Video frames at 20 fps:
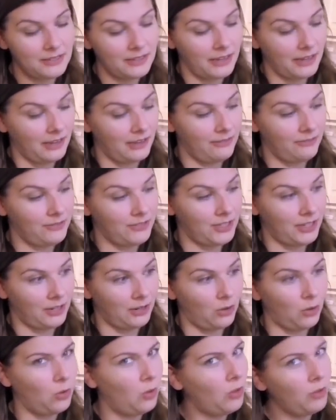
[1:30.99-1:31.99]
I've done
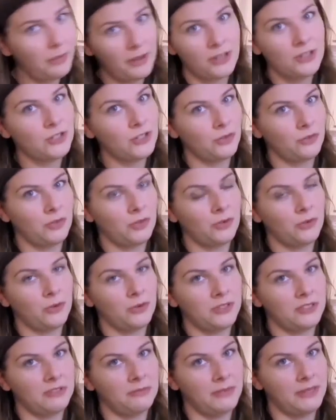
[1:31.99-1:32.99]
a whole bunch over the
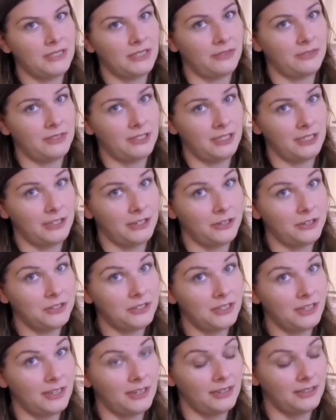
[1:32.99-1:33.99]
course of my 17
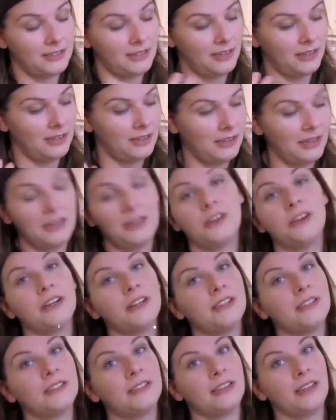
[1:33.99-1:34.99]
years as a cake
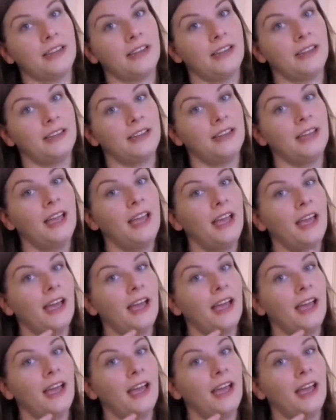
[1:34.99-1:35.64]
artist, and